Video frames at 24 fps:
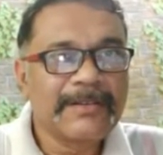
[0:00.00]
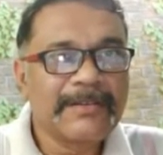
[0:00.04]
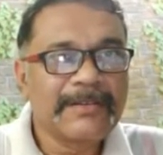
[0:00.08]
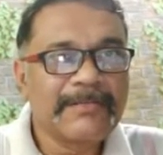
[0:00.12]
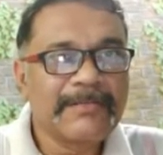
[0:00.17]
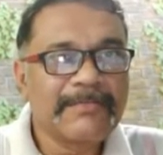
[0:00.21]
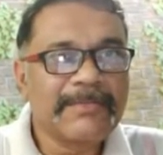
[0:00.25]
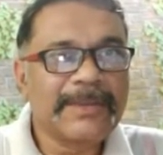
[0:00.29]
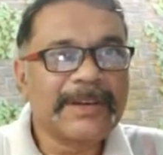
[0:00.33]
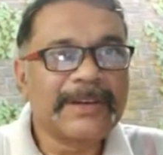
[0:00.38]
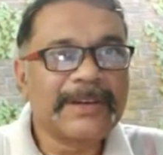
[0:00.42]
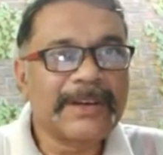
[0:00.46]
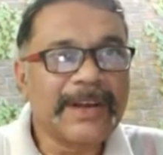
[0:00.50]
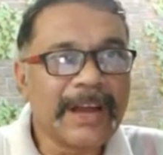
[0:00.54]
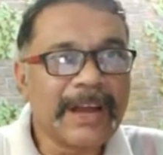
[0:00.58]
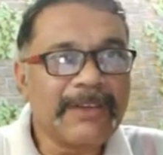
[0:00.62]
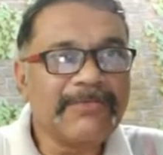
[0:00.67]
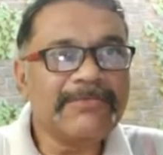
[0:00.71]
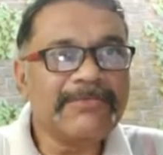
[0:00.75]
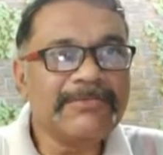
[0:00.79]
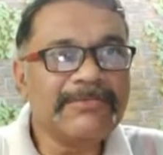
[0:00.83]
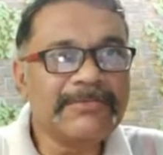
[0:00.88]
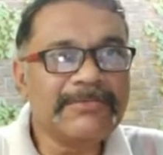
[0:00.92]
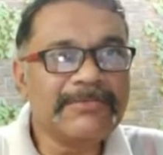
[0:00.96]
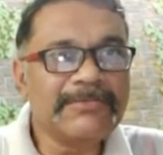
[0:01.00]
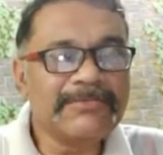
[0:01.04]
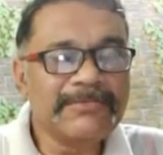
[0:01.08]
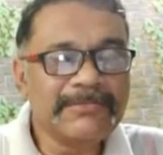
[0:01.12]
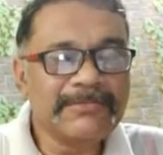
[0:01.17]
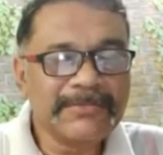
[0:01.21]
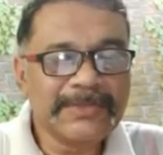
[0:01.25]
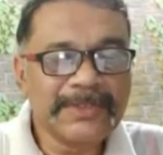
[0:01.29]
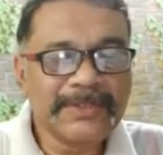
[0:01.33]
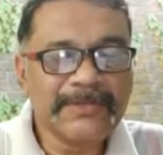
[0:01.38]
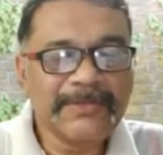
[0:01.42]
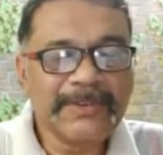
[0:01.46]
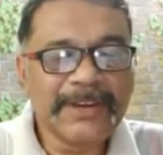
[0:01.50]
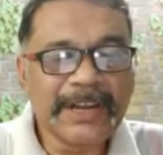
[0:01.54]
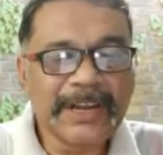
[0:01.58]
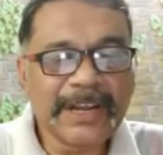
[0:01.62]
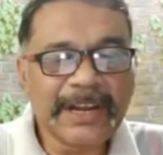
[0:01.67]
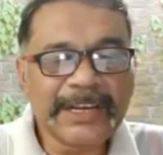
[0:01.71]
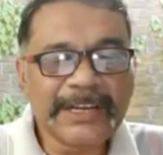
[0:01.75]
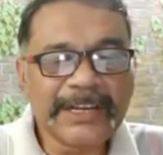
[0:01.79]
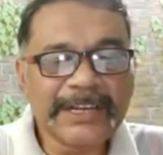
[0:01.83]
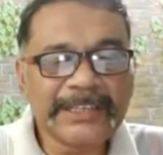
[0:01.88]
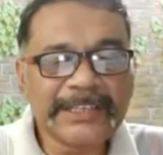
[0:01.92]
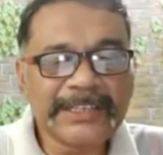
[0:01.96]
But now, you will
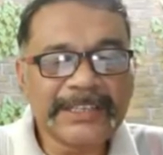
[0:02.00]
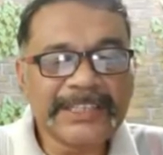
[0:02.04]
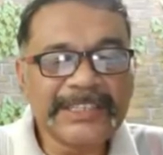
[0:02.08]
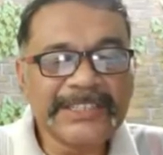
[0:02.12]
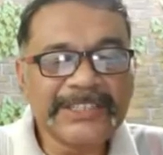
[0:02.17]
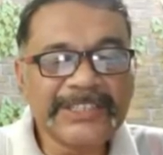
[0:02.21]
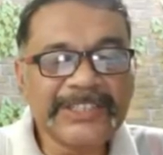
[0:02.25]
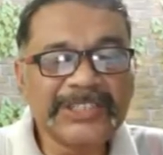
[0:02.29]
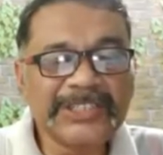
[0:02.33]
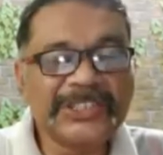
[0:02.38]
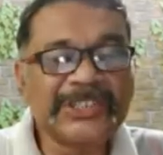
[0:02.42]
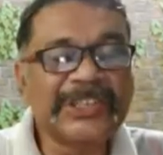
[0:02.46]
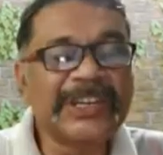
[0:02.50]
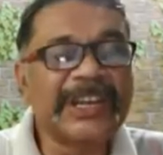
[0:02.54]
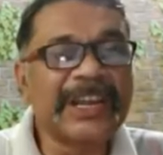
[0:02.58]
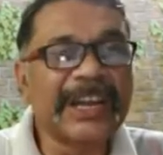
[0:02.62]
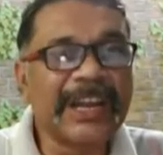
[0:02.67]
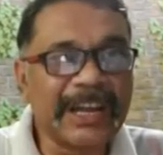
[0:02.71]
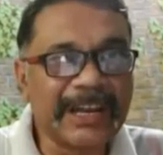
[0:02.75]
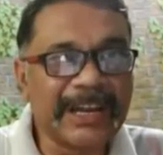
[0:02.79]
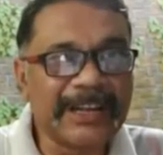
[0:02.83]
learn it in detail.